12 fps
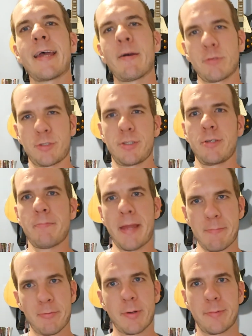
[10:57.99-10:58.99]
was the
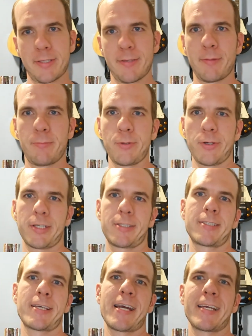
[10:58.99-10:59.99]
main premise of the book.
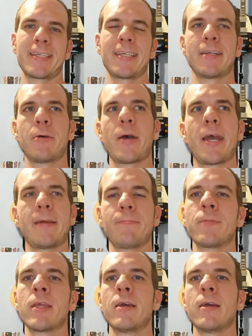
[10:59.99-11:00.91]
It's like, hey,